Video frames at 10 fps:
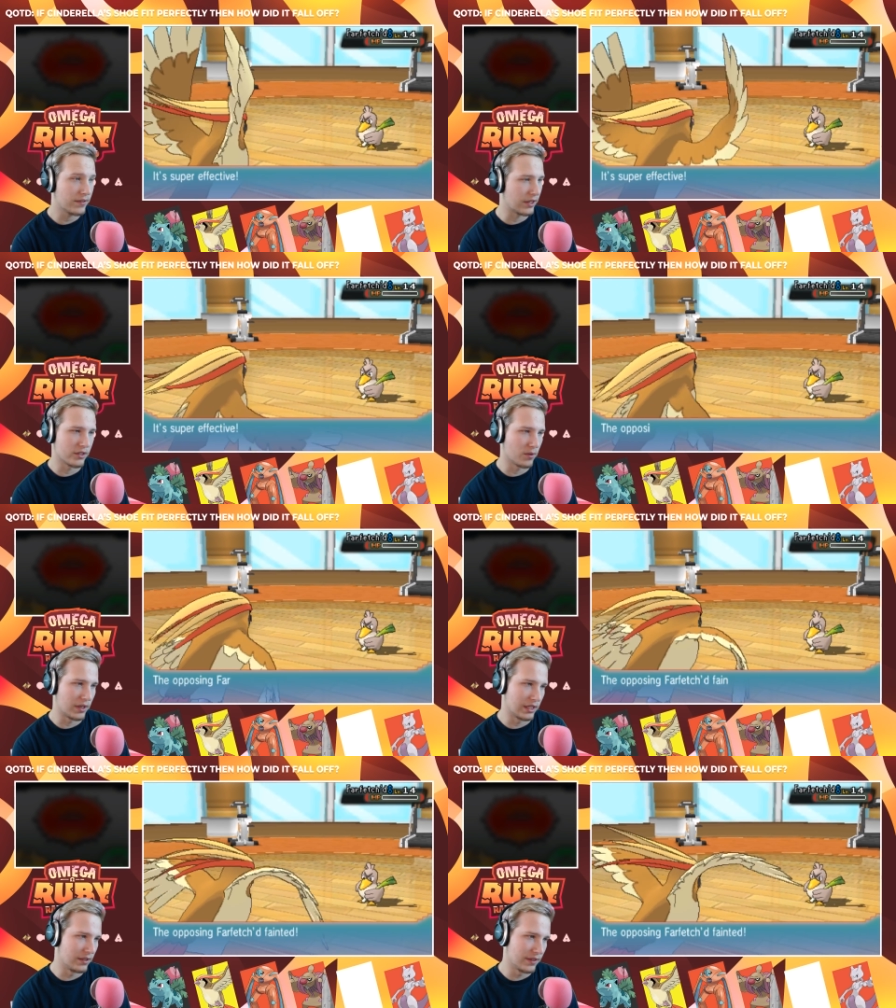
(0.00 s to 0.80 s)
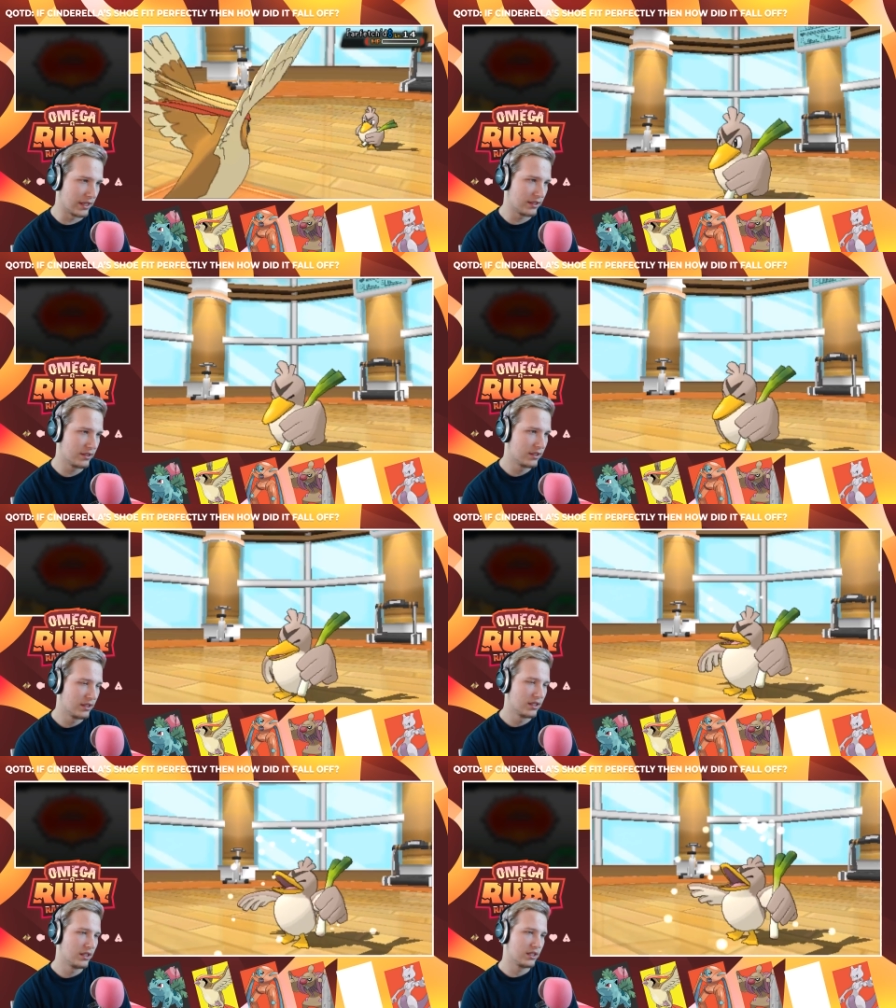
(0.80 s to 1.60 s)
Yeah, there's no way he lived that.
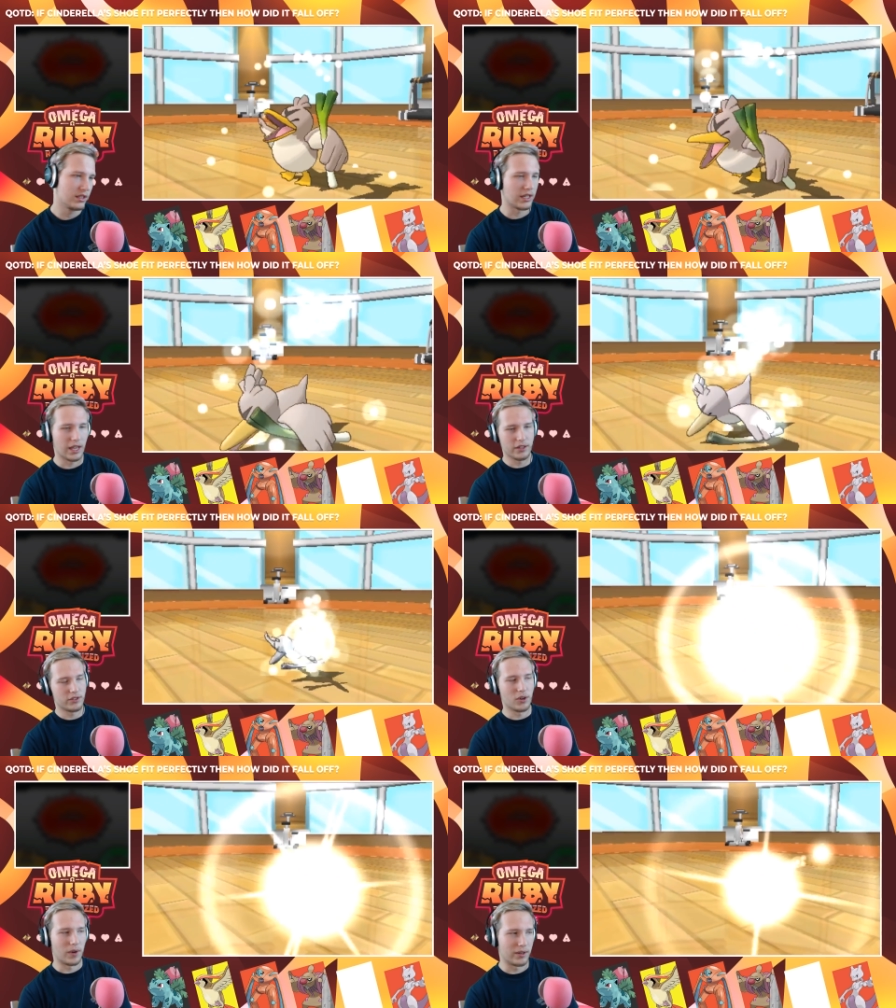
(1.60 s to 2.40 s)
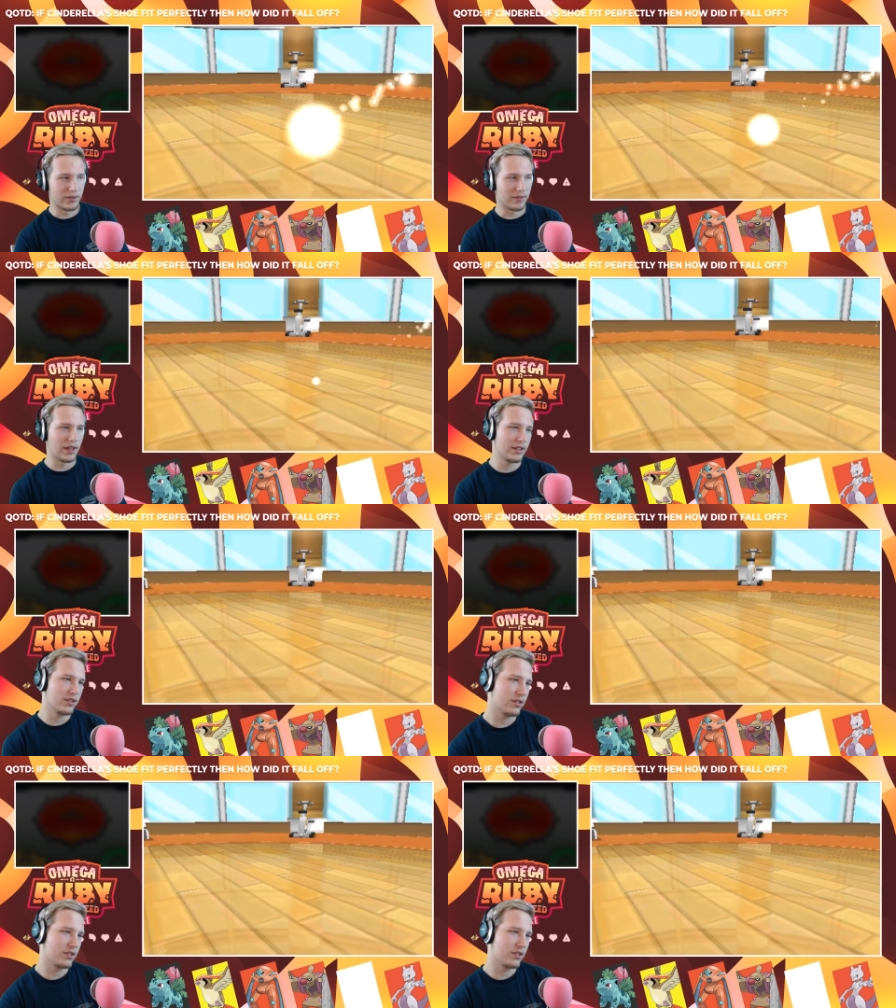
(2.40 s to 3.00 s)
Yeah, there's no way he lived that.